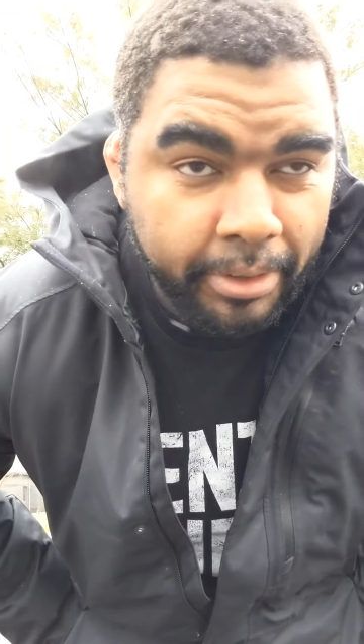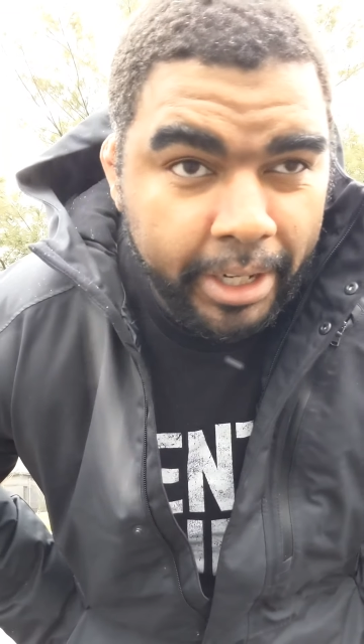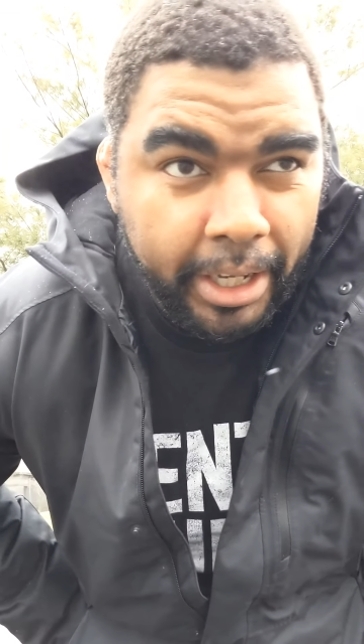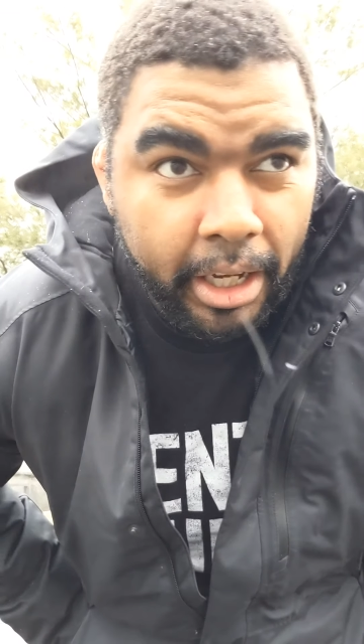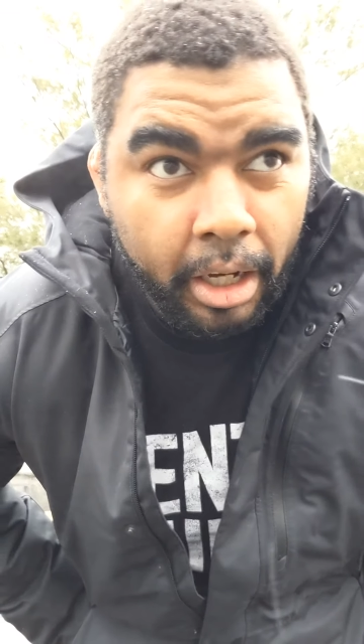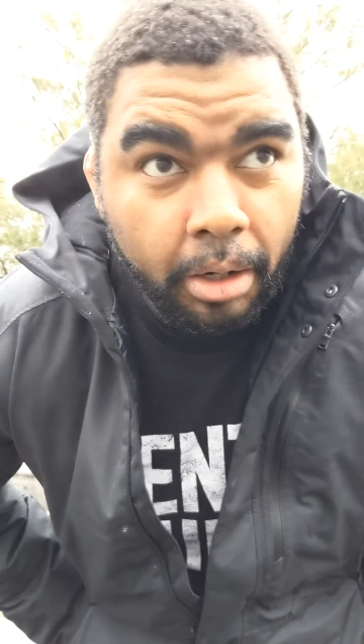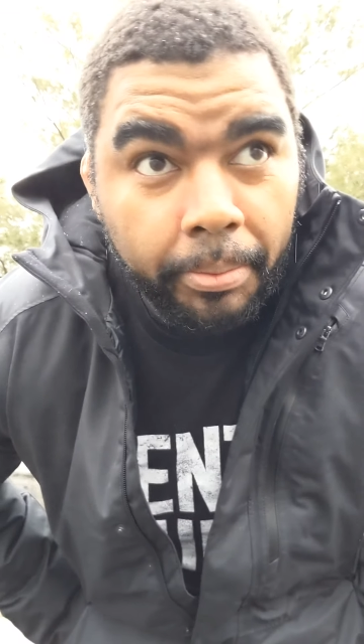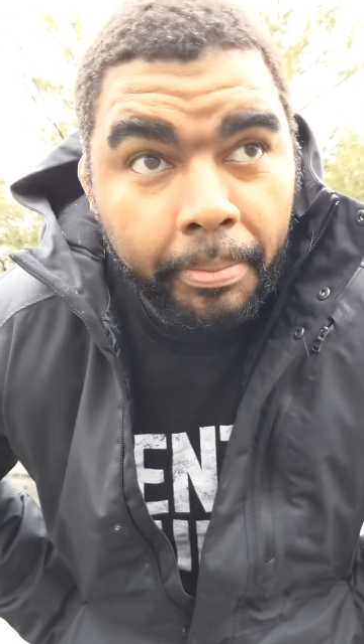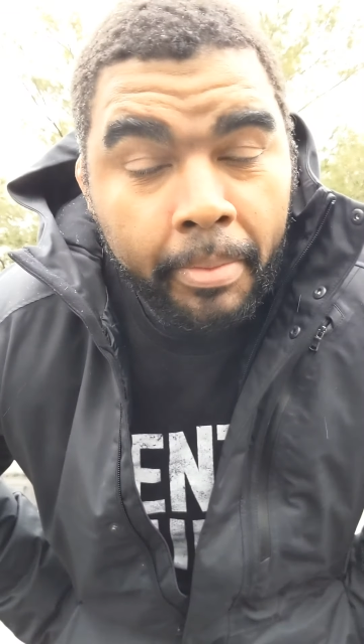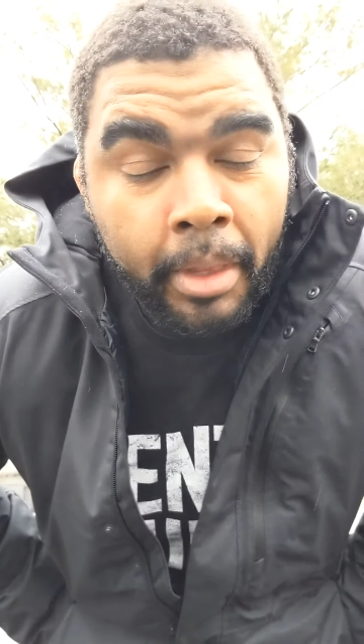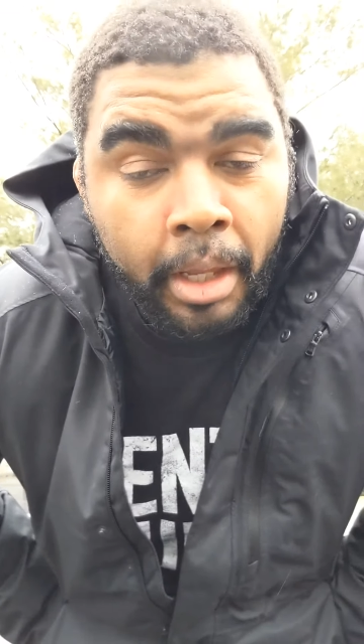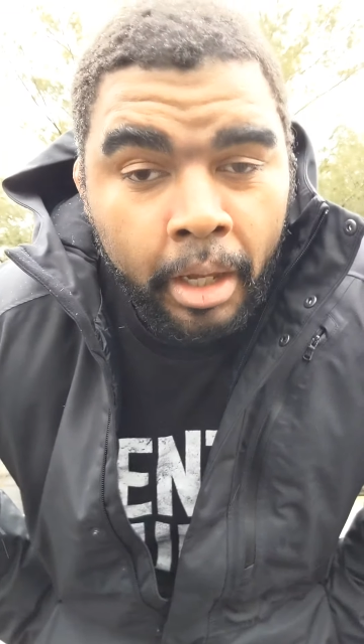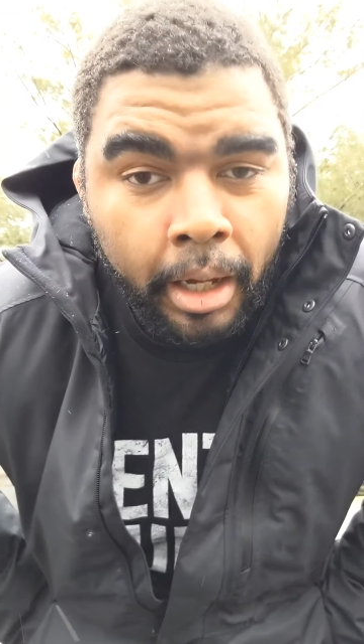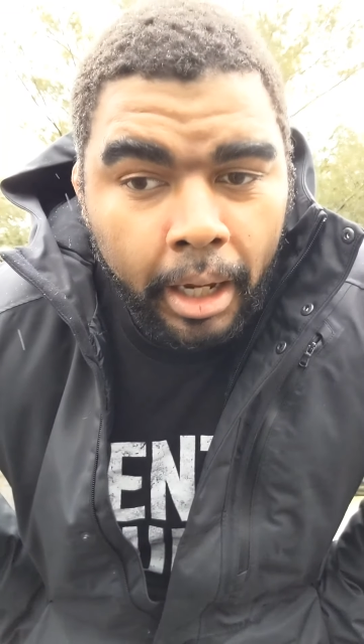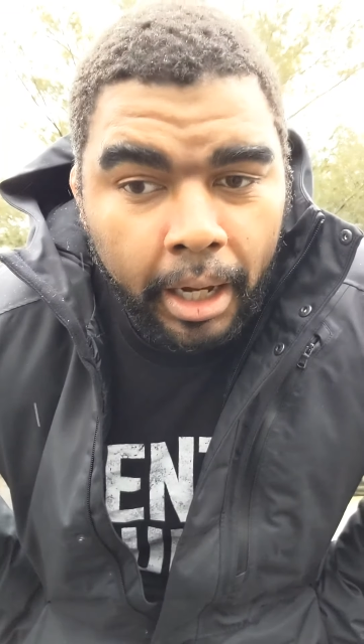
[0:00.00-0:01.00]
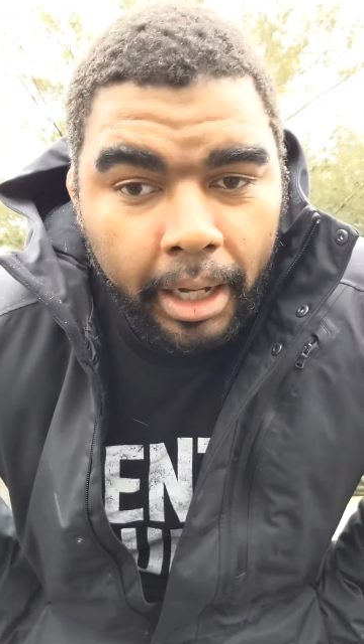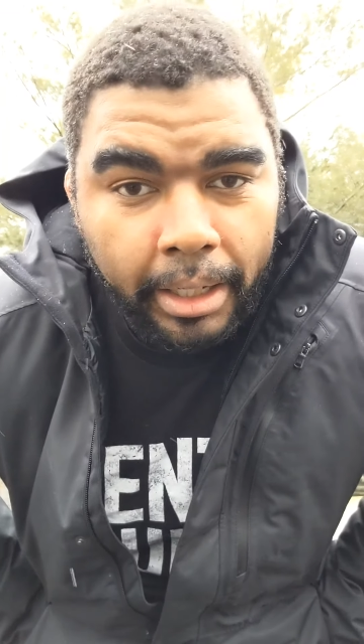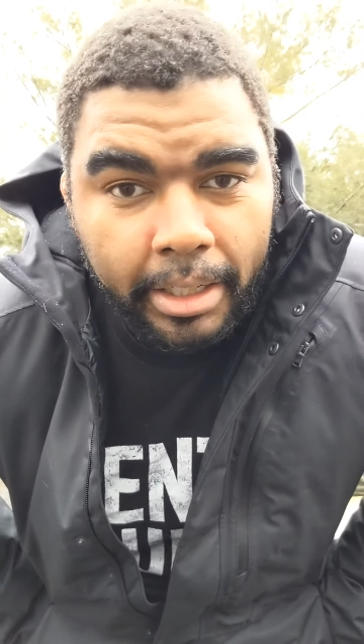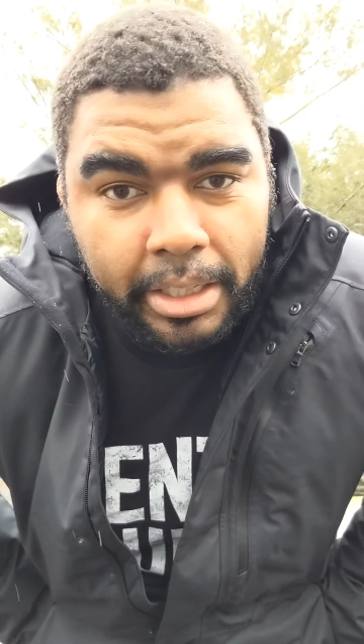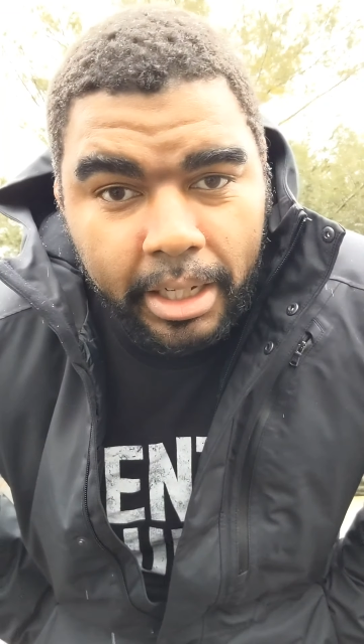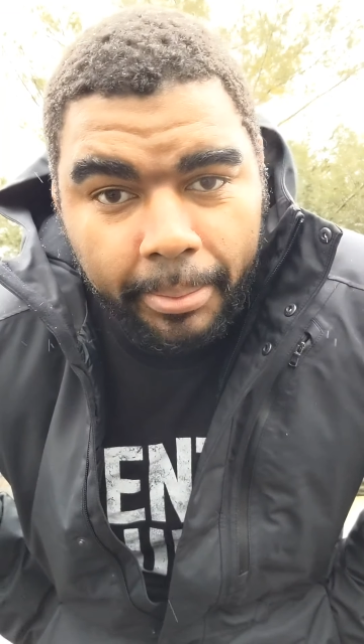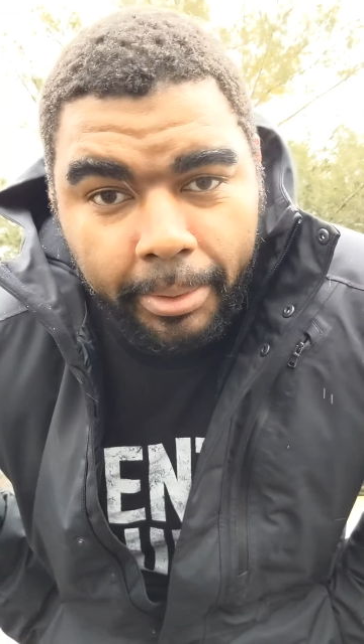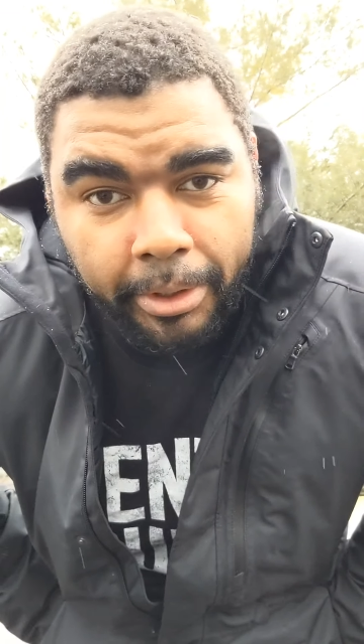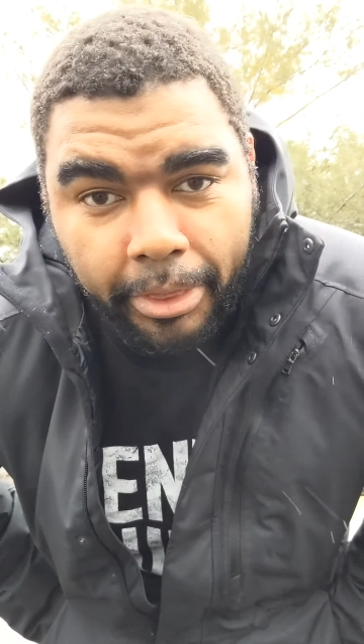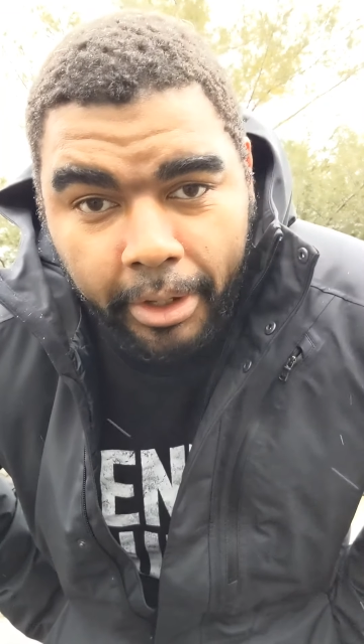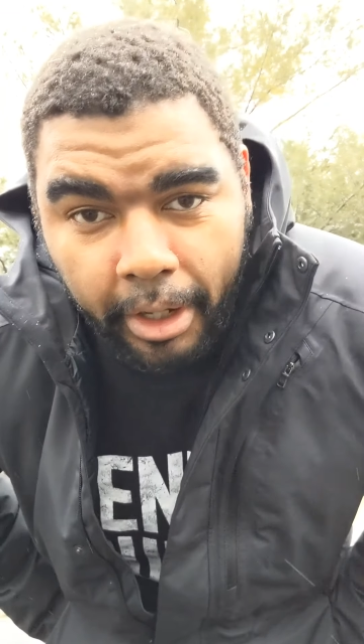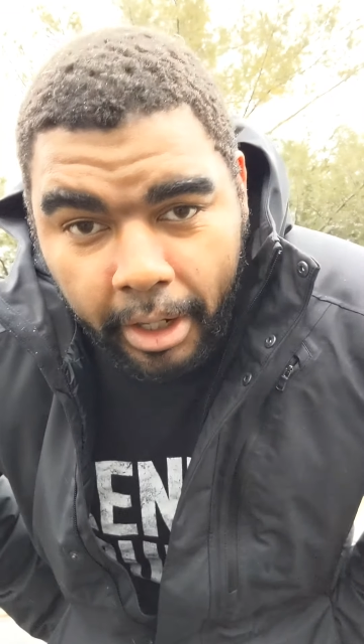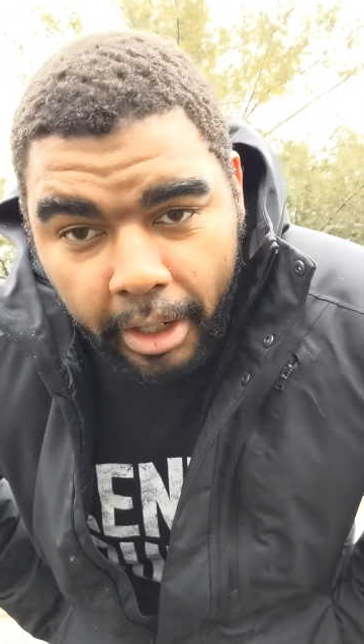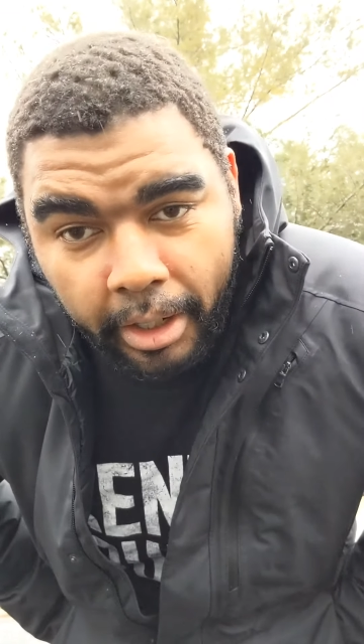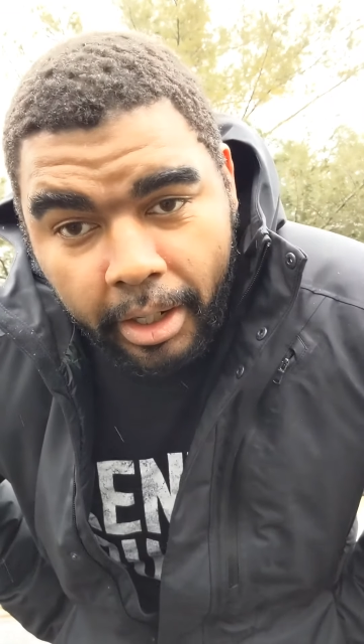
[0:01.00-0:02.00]
this video, December
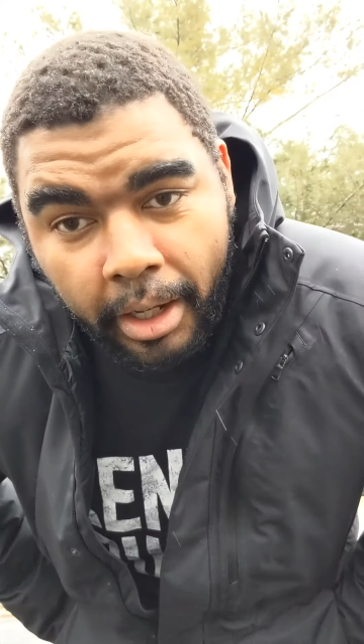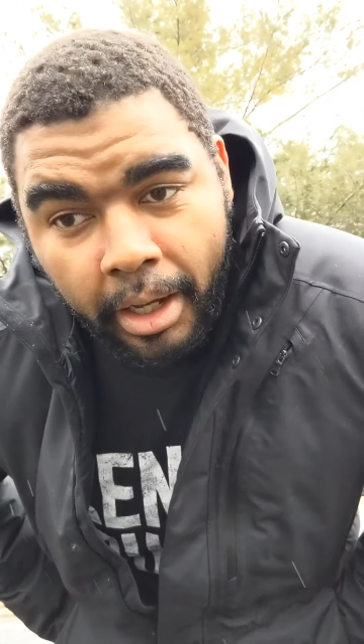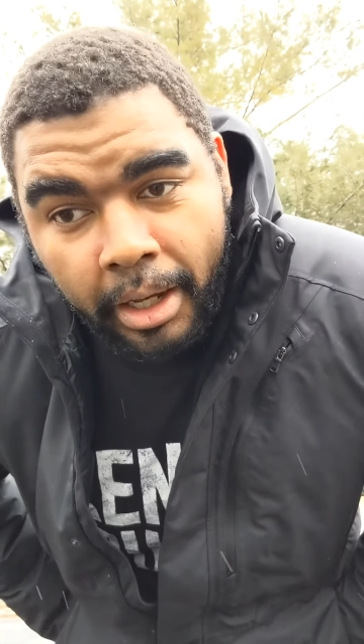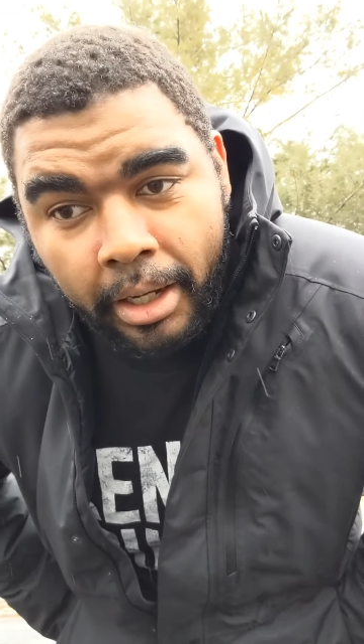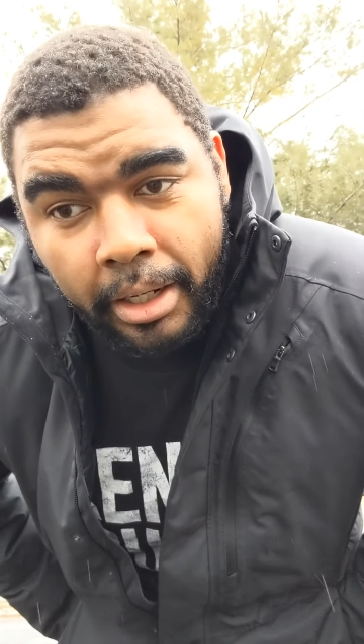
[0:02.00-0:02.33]
3rd,